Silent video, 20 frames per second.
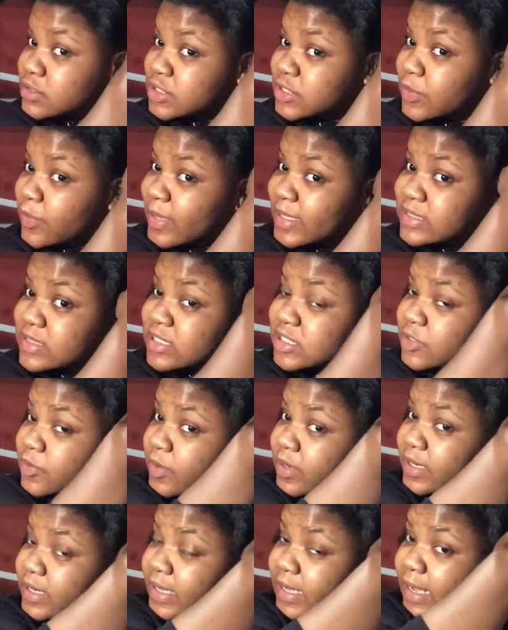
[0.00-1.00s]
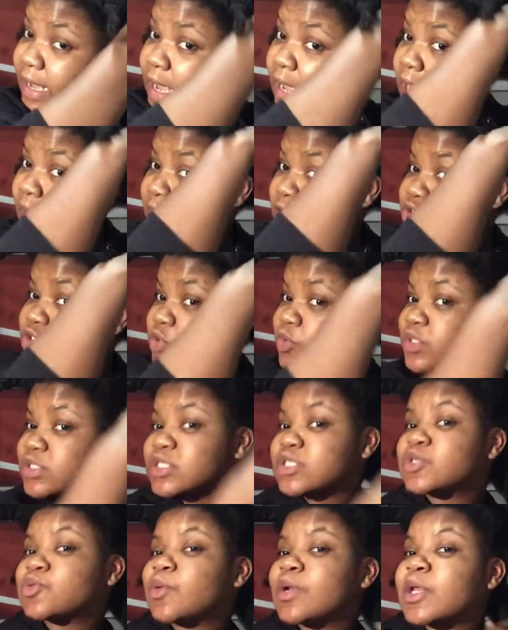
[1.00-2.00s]
2020, all
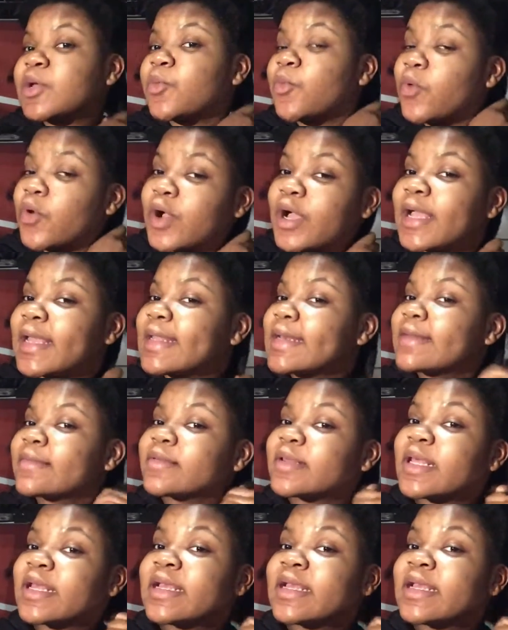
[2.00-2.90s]
2021,